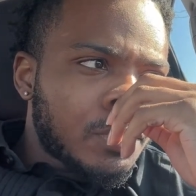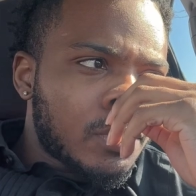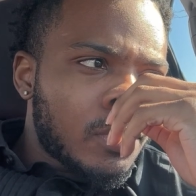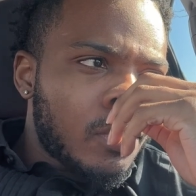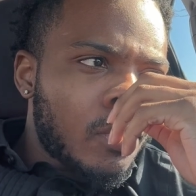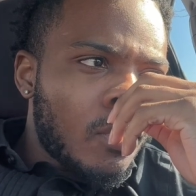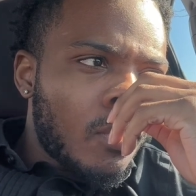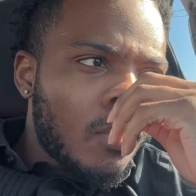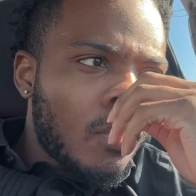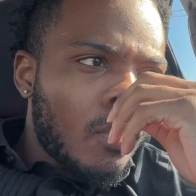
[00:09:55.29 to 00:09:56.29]

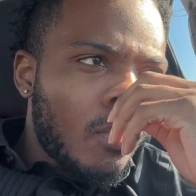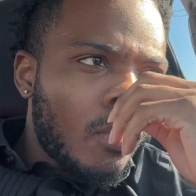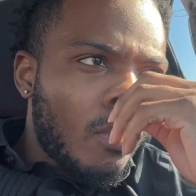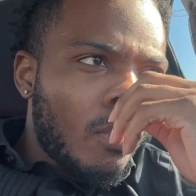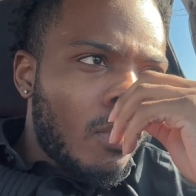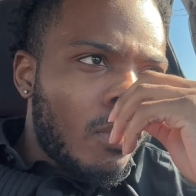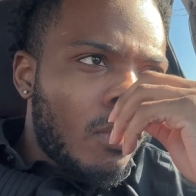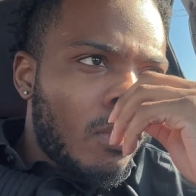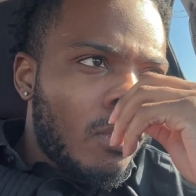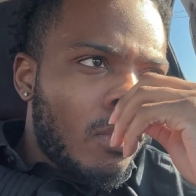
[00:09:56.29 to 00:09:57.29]

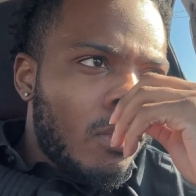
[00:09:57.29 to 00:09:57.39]
(silence)